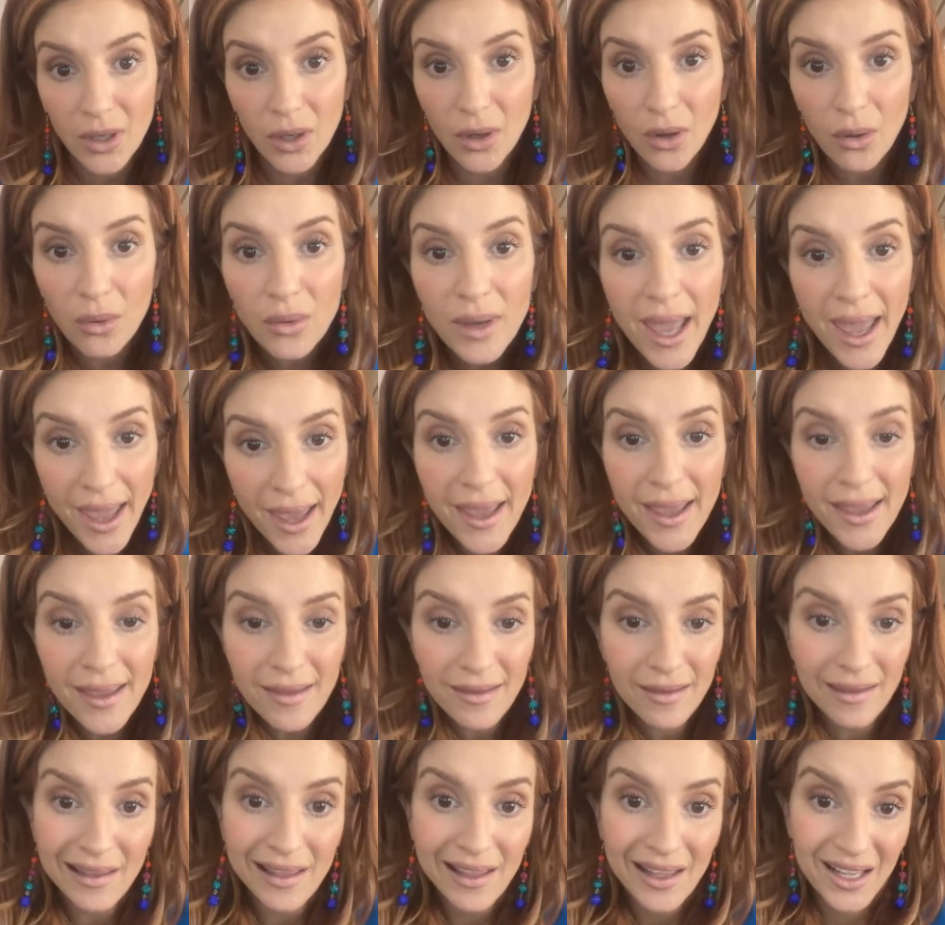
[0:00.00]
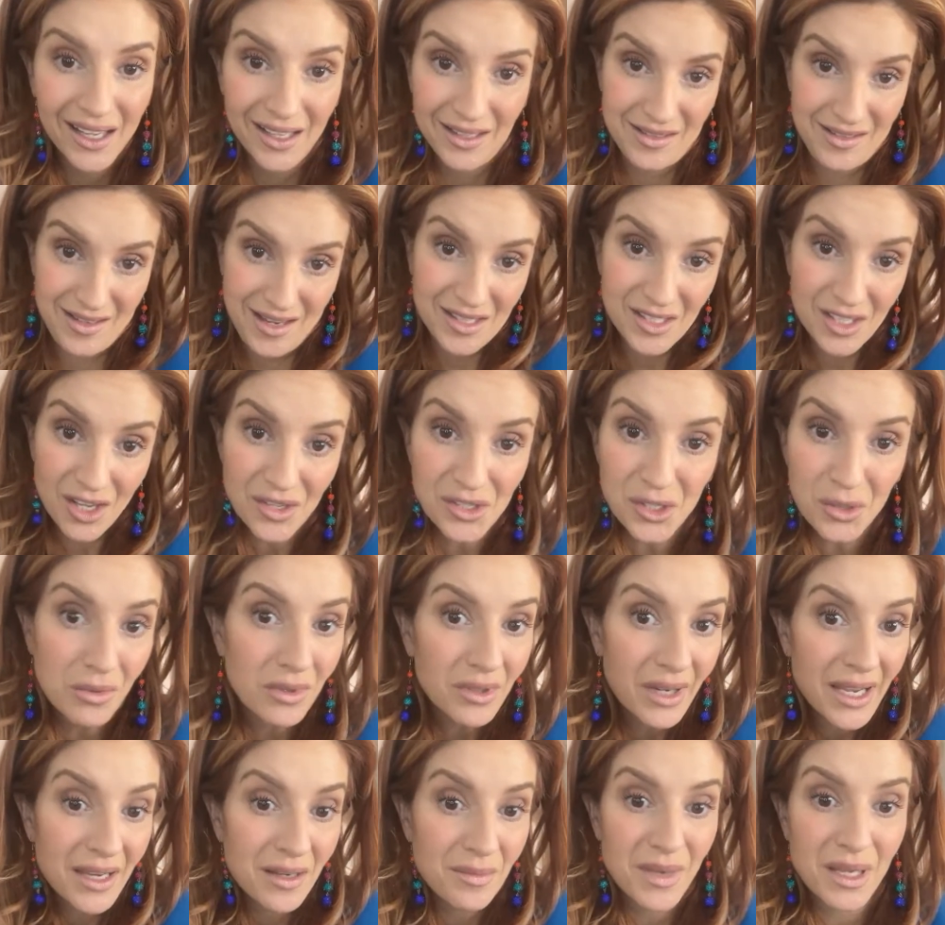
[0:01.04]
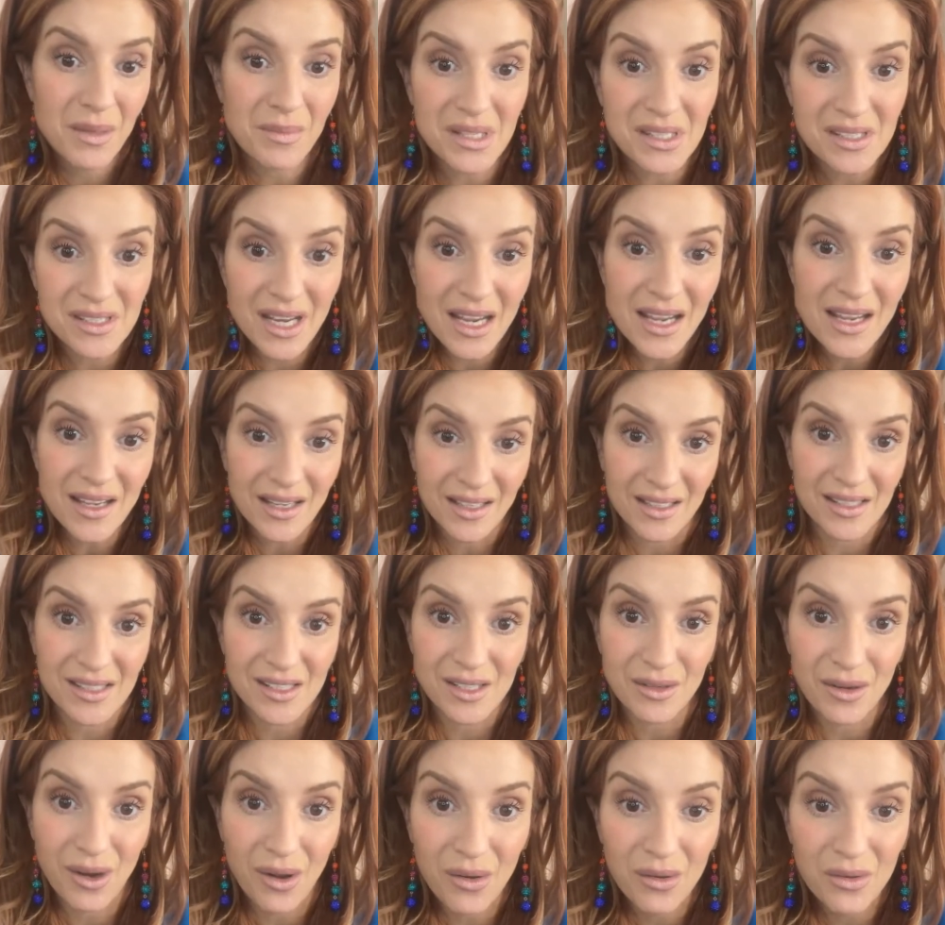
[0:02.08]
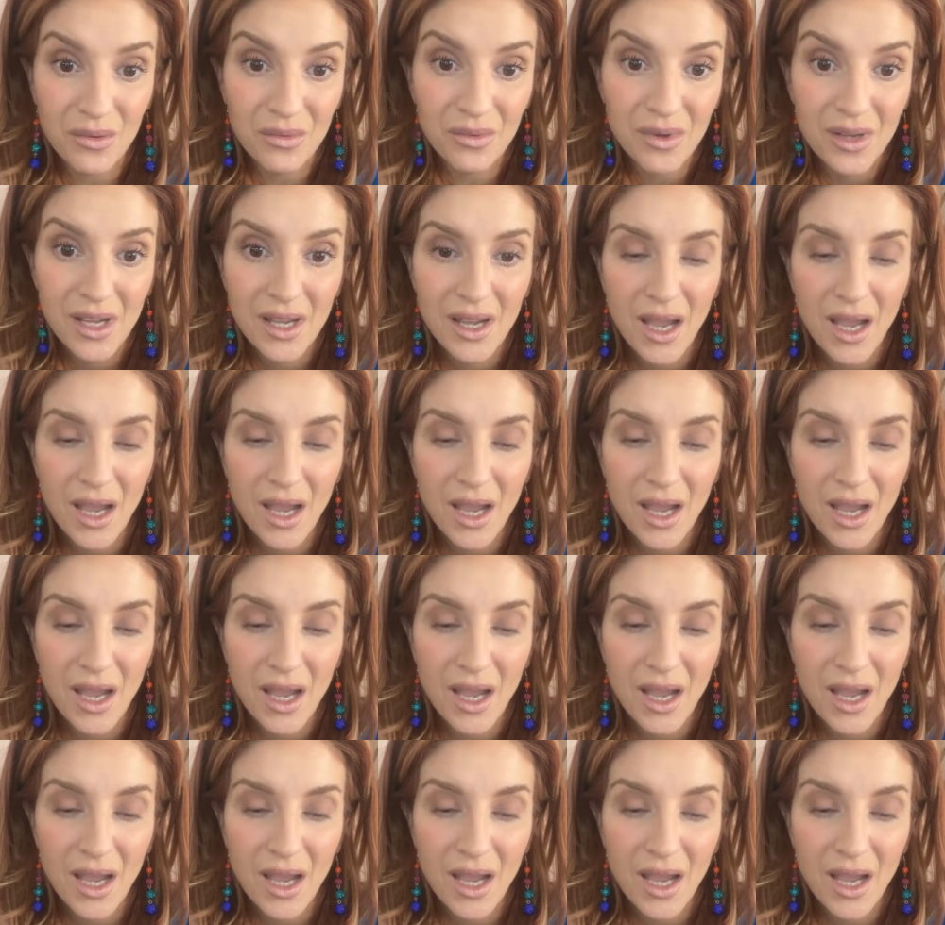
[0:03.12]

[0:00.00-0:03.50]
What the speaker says: okay, it's also okay to make mistakes, you know?